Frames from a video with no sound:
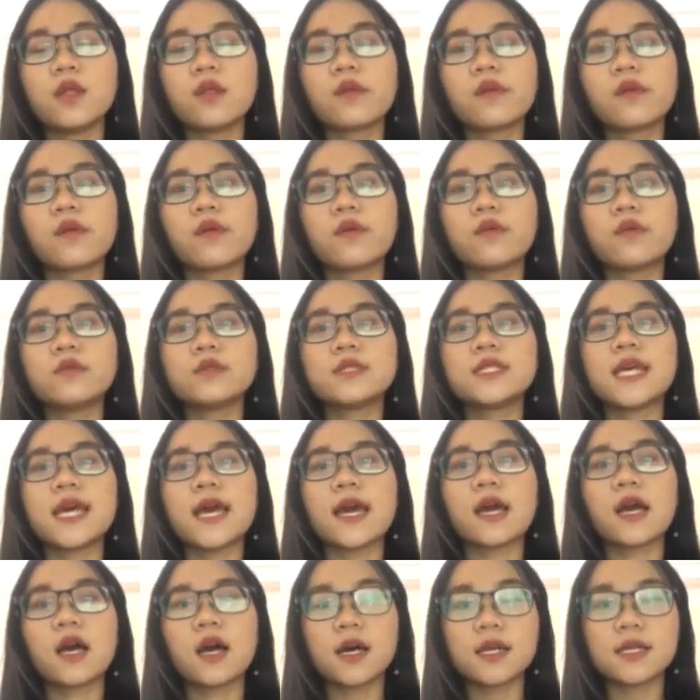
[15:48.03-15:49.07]
through their
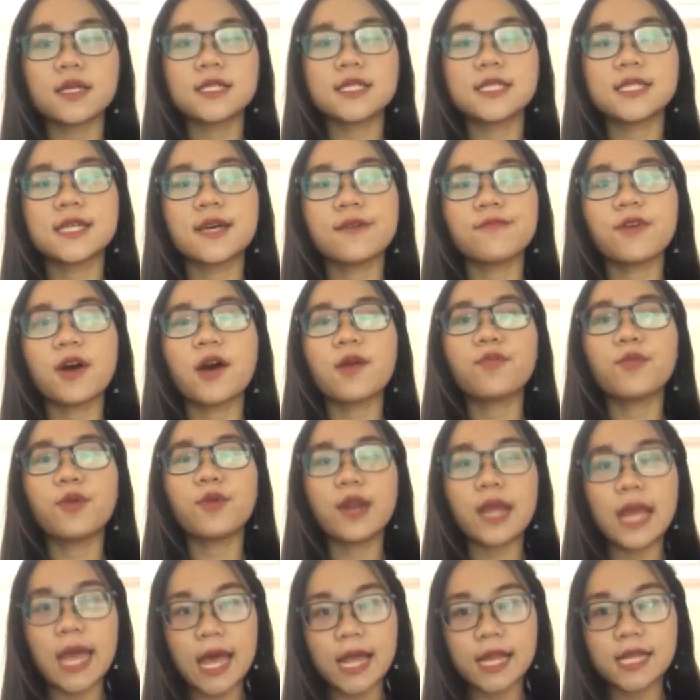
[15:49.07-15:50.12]
cognitive of
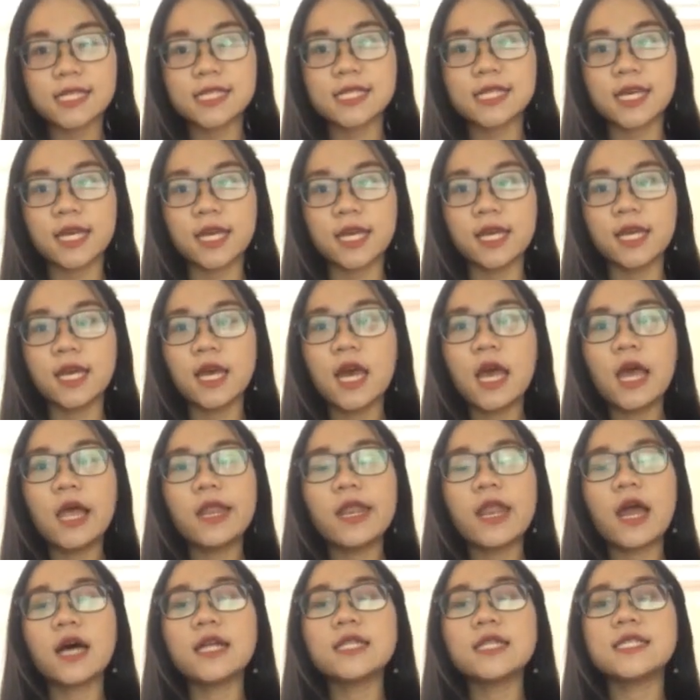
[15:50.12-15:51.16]
reality,
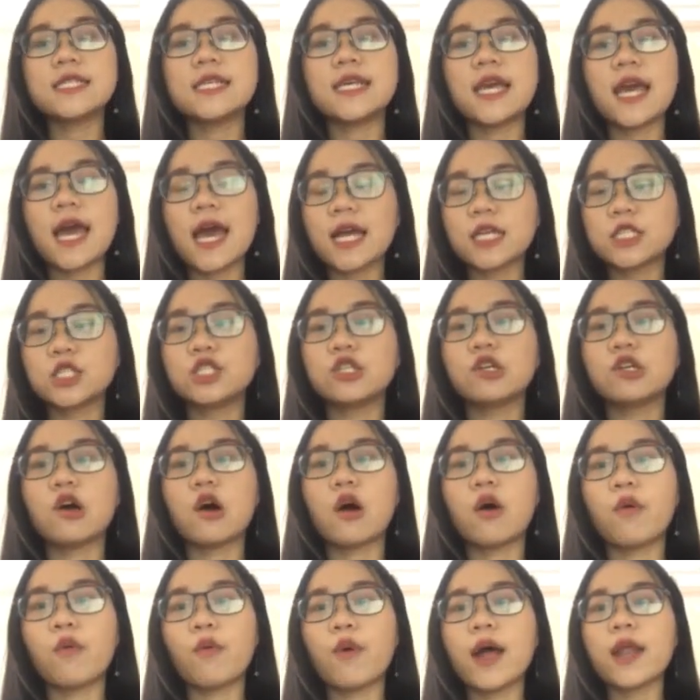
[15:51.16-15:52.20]
not the
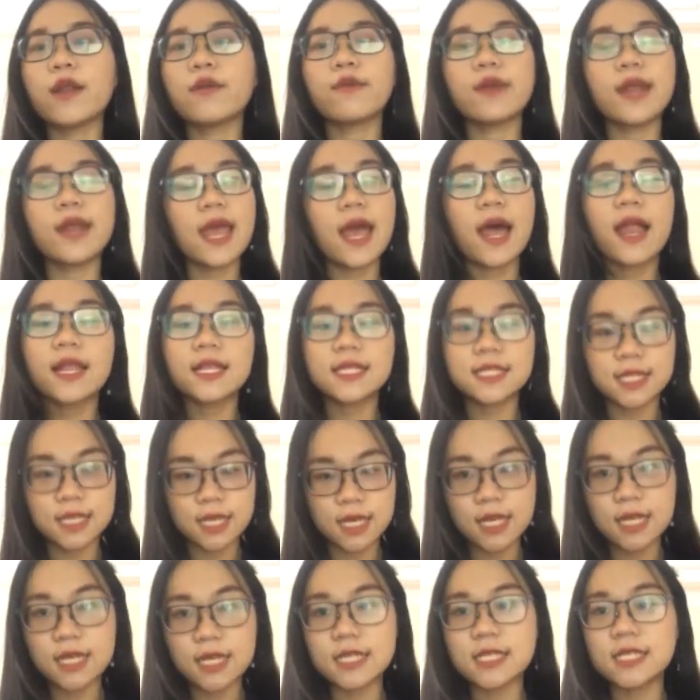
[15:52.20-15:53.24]
actual what
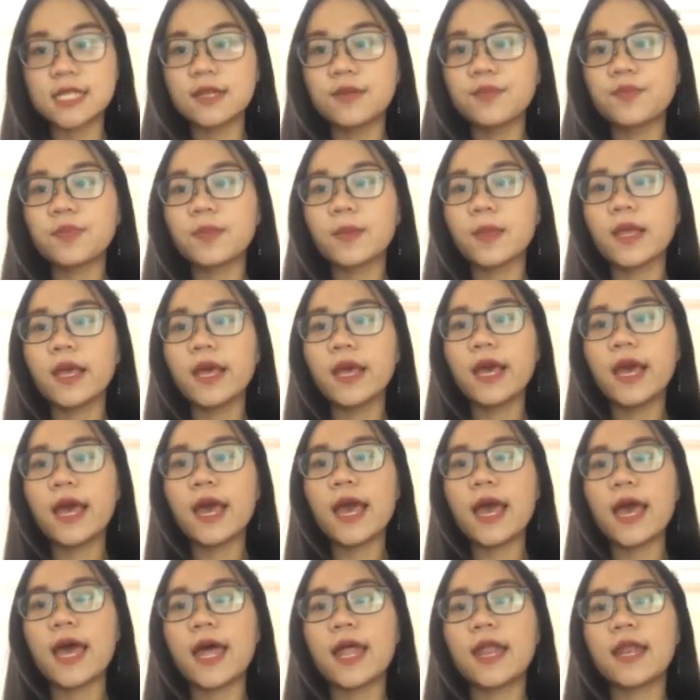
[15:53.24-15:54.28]
reality is.
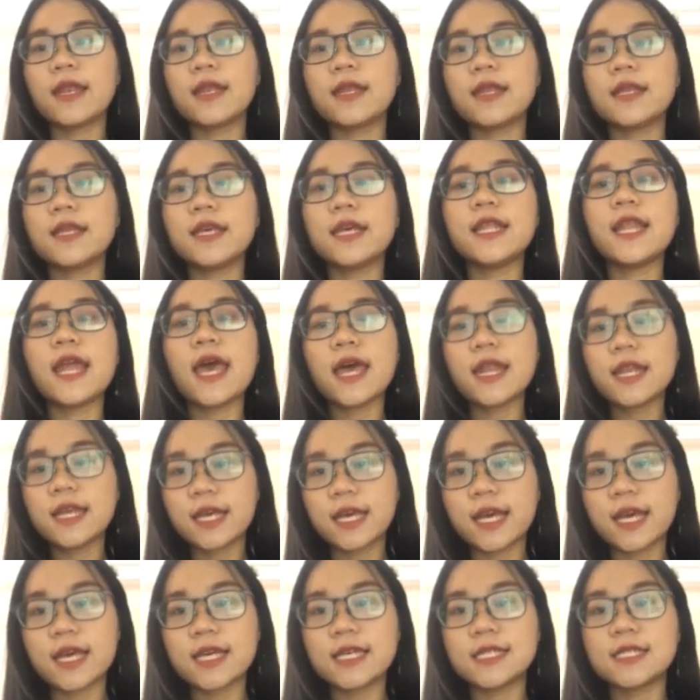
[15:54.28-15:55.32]
And in any
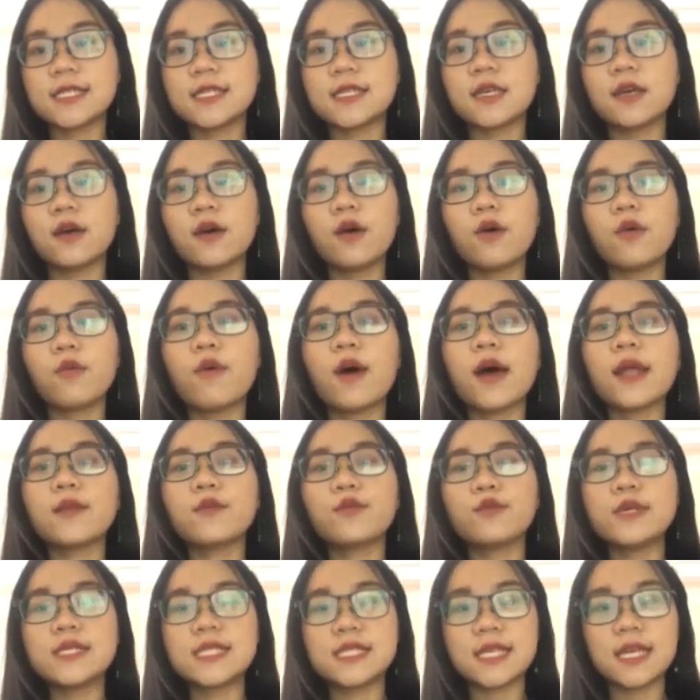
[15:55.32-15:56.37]
case, what
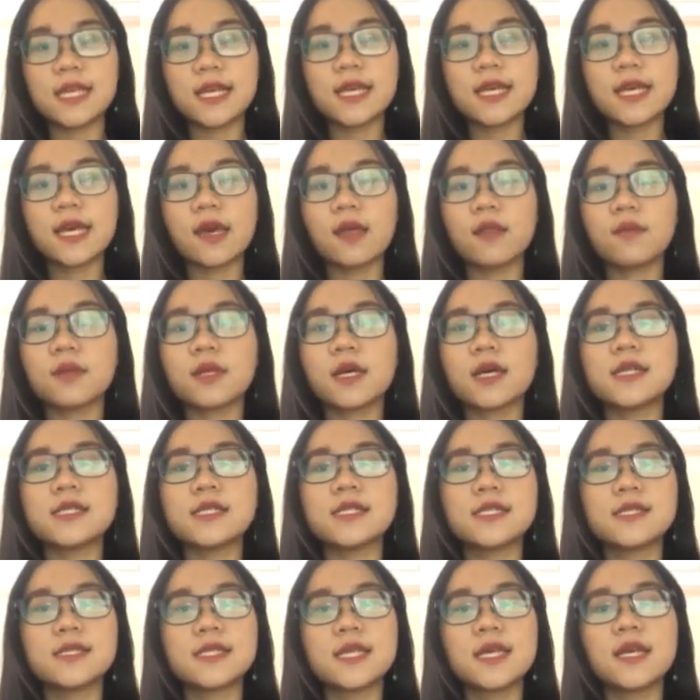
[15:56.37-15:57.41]
we see can
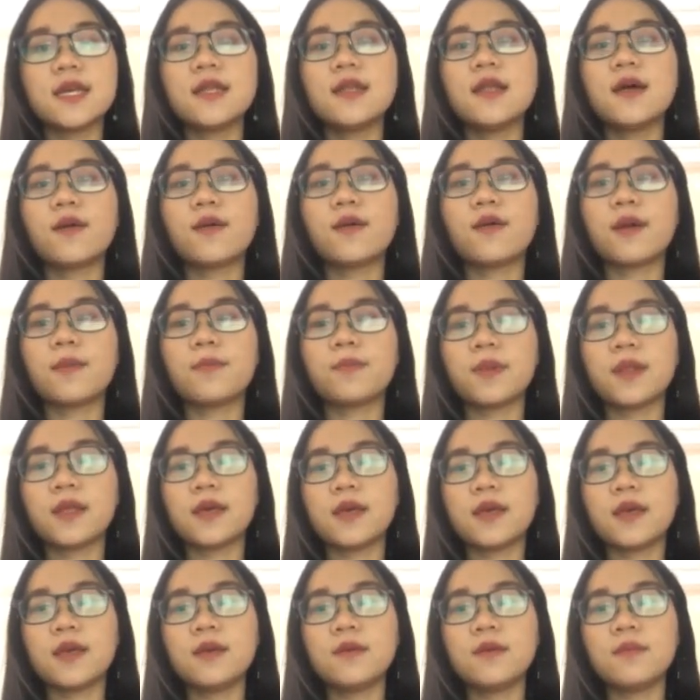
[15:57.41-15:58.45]

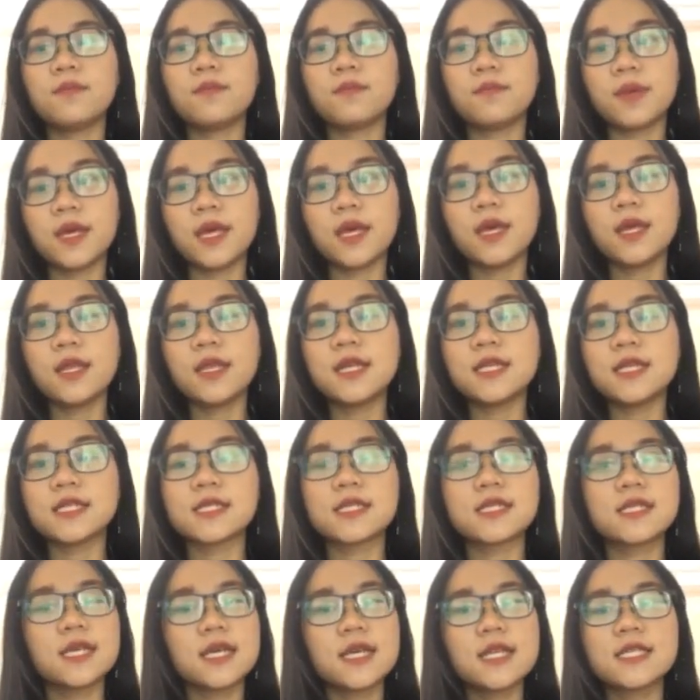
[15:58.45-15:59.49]
considerably be
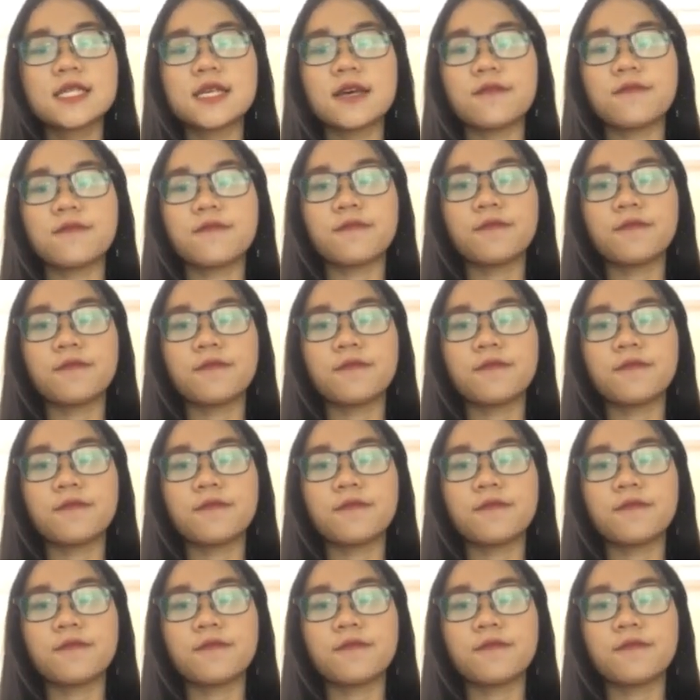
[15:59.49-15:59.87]
distinctive